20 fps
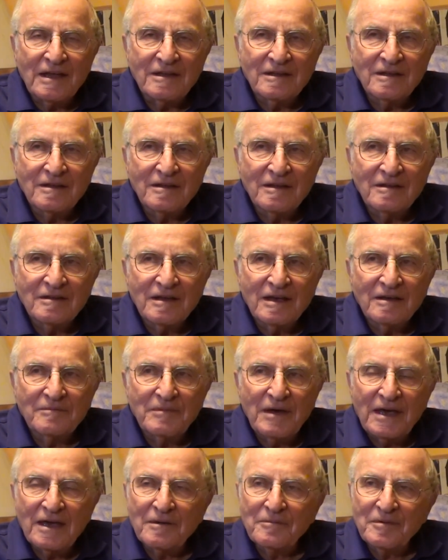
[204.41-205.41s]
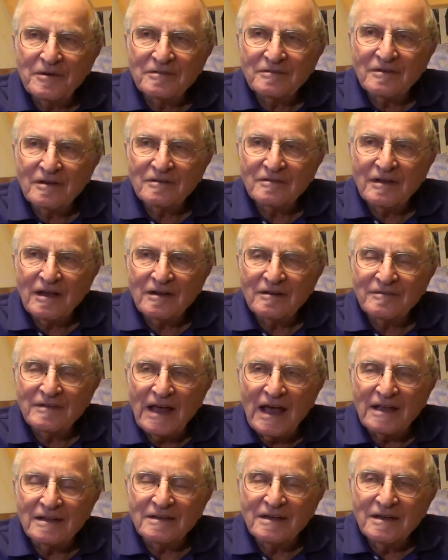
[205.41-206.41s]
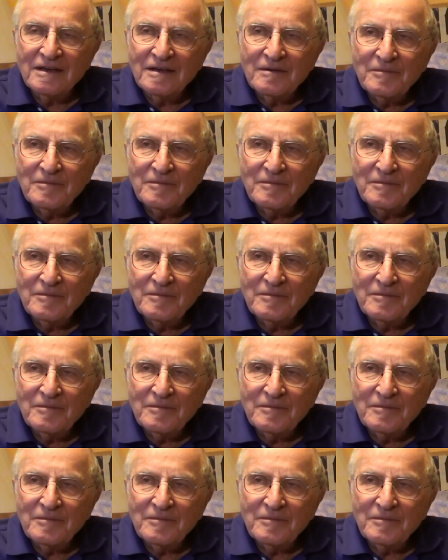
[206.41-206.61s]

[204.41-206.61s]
and they make a business out of that.